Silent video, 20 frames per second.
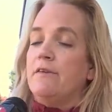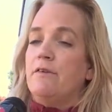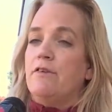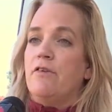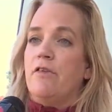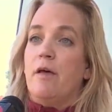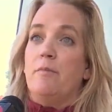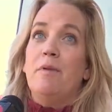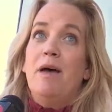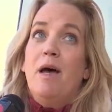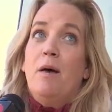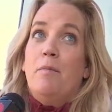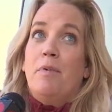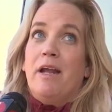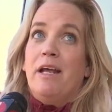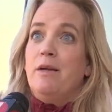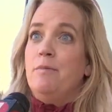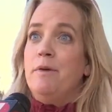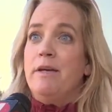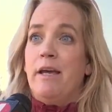give it to them,
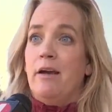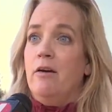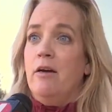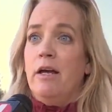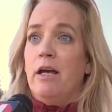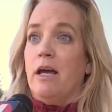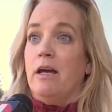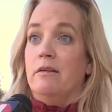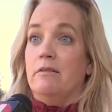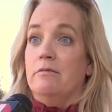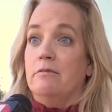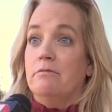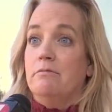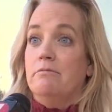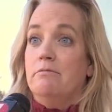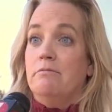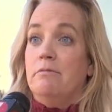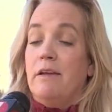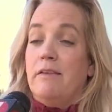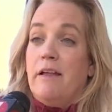but I could be carrying it.
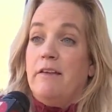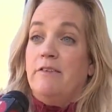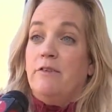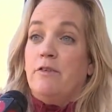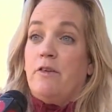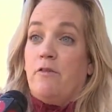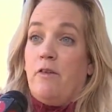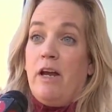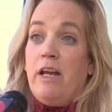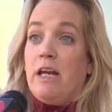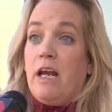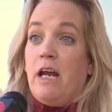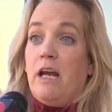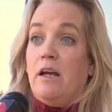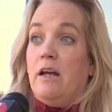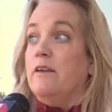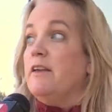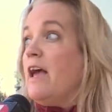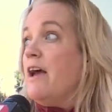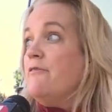And that's
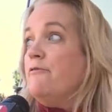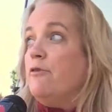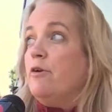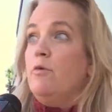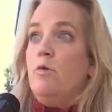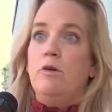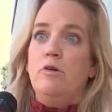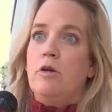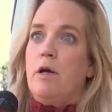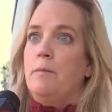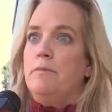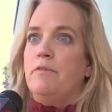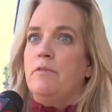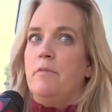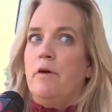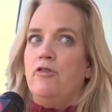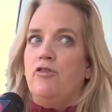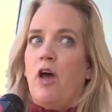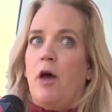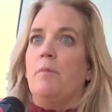frightening. And everyone who comes to
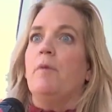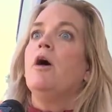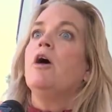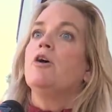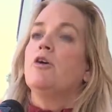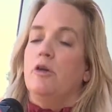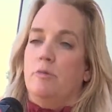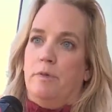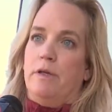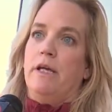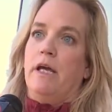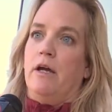my shop could be